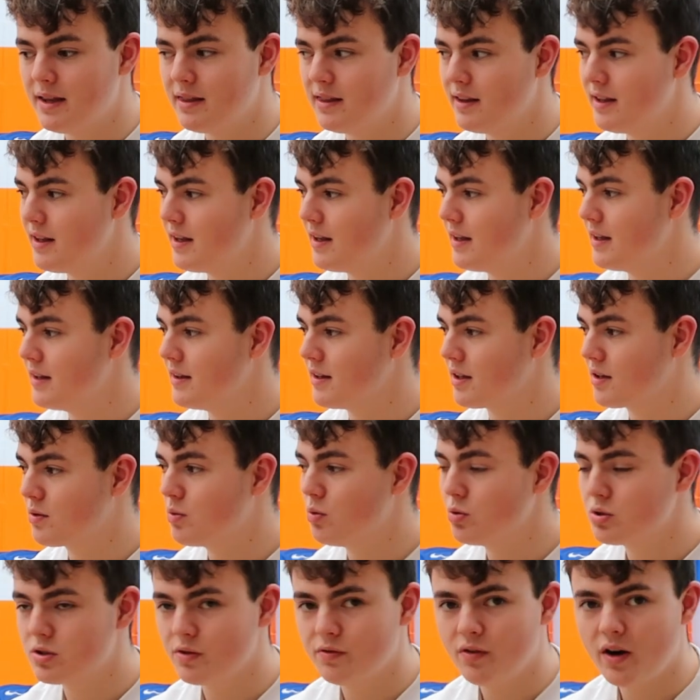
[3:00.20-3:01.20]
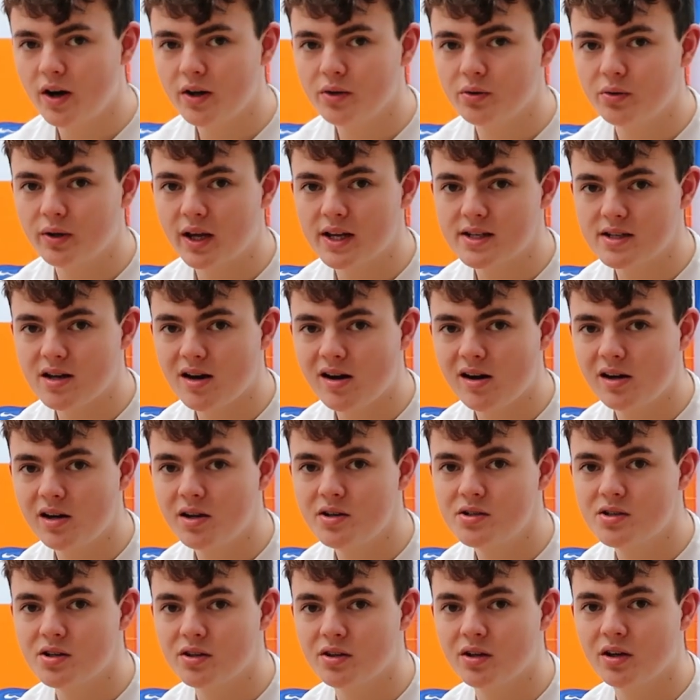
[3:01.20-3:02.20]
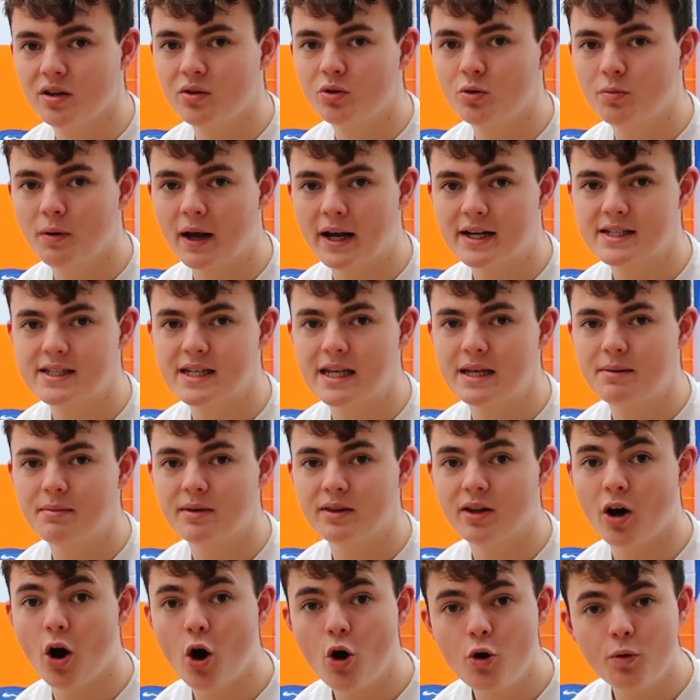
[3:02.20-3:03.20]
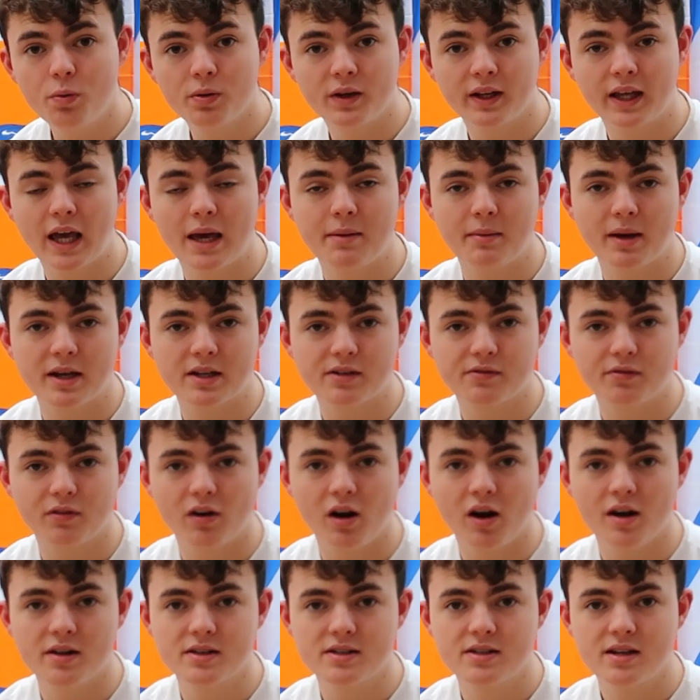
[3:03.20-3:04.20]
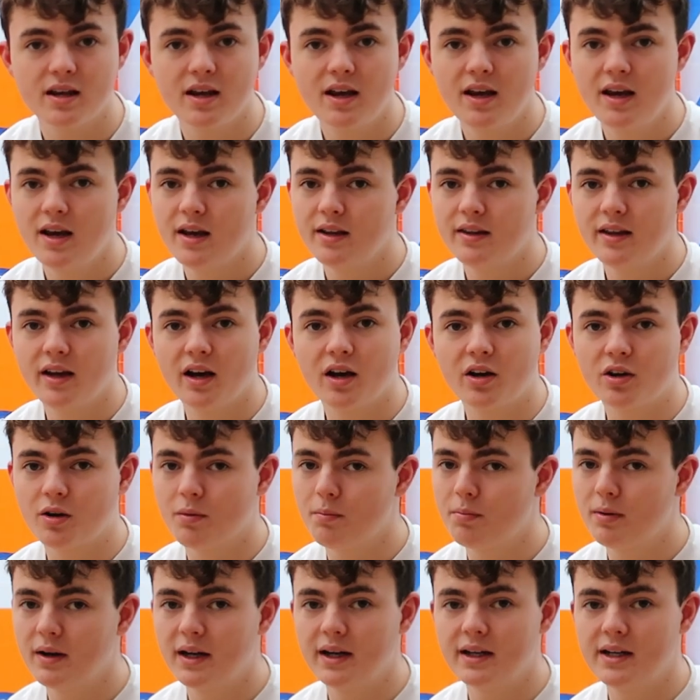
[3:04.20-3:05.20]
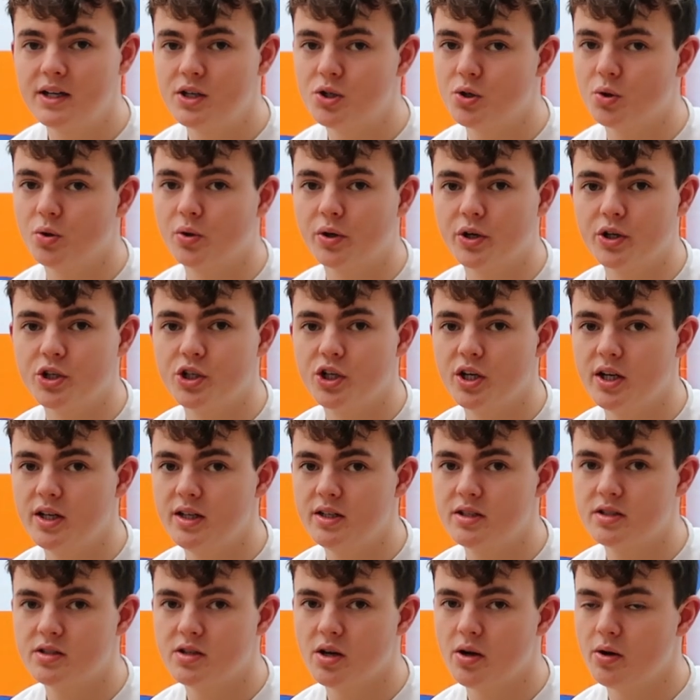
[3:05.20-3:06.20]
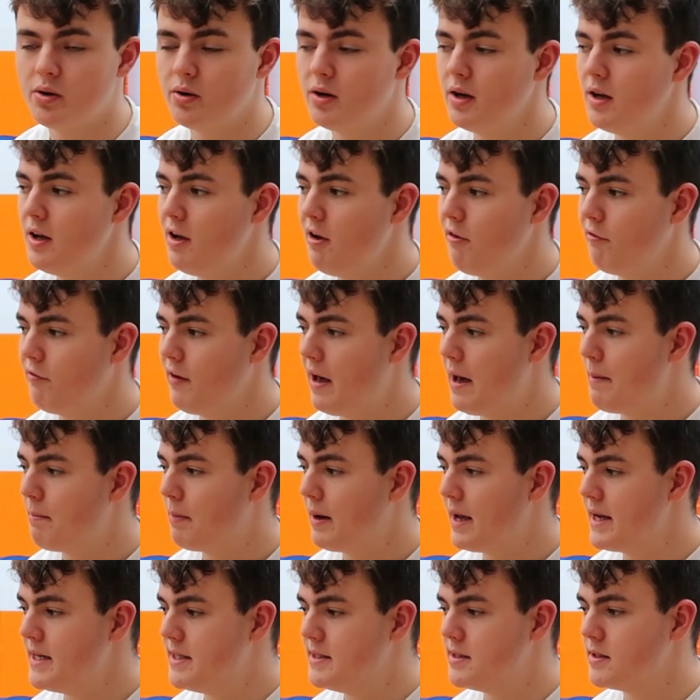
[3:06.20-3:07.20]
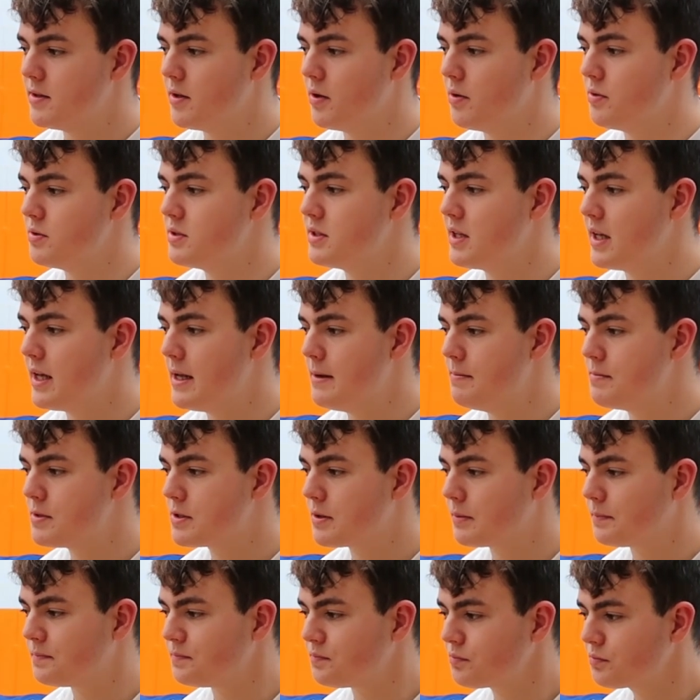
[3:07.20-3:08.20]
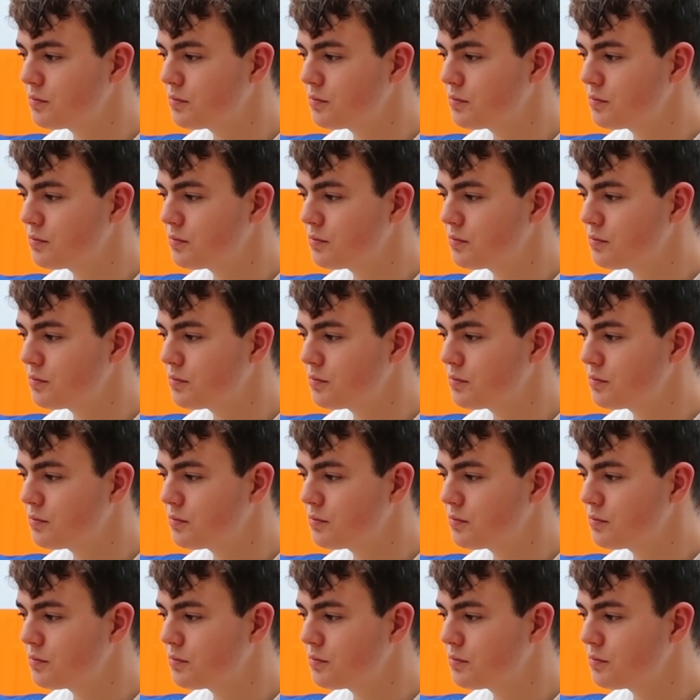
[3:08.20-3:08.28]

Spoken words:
in the quarterfinal against Ireland to the All Blacks team in the opening game against France, they are completely chalk and cheese. So fair play to those teams.